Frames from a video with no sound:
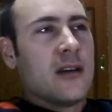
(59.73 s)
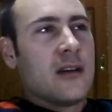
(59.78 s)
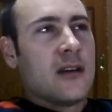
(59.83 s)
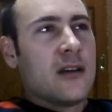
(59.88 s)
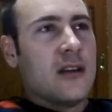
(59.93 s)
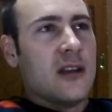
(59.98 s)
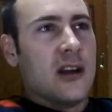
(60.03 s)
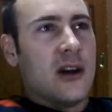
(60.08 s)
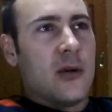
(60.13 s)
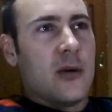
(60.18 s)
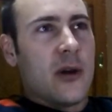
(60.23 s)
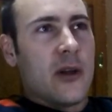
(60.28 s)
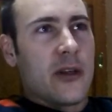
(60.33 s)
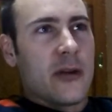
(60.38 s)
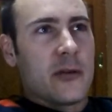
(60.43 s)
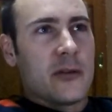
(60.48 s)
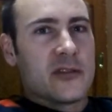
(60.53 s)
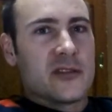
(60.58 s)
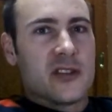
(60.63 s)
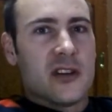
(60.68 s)
you know, where
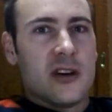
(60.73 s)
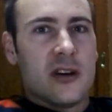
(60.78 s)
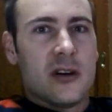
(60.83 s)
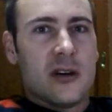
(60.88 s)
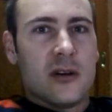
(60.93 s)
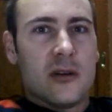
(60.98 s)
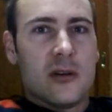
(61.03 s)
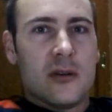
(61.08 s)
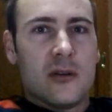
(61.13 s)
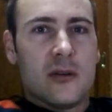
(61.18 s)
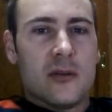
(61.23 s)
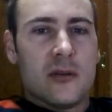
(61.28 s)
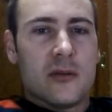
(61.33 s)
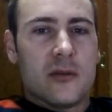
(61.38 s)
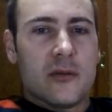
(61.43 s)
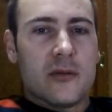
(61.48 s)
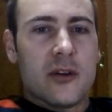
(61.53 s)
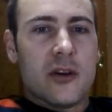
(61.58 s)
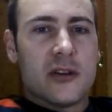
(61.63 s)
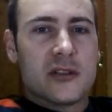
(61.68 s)
there was
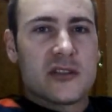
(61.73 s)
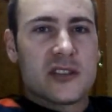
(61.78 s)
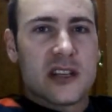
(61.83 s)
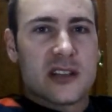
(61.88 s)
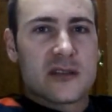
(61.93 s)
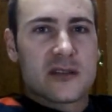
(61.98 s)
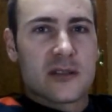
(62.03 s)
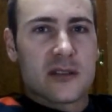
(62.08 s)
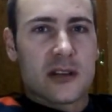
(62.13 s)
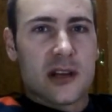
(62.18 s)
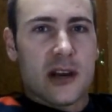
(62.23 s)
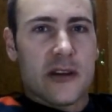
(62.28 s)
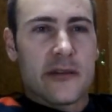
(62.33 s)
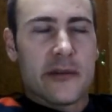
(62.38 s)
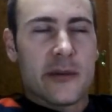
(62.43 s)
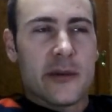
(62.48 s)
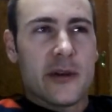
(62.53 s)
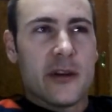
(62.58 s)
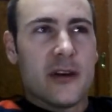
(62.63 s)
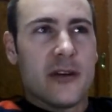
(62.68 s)
no central
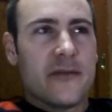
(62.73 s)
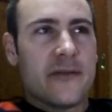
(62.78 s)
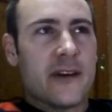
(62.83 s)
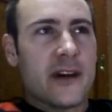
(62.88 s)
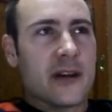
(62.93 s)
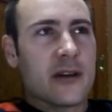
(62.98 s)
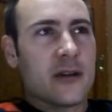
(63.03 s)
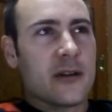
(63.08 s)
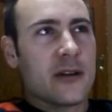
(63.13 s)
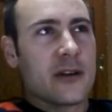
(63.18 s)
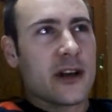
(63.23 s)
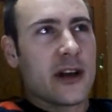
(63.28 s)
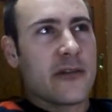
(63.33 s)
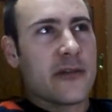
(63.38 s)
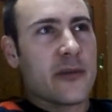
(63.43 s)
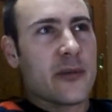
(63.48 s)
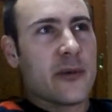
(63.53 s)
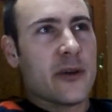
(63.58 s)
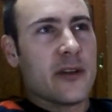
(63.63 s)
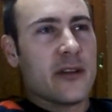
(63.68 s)
government, no federal
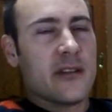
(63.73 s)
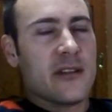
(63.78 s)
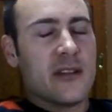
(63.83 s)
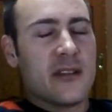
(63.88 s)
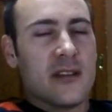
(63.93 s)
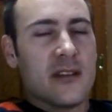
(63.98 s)
government,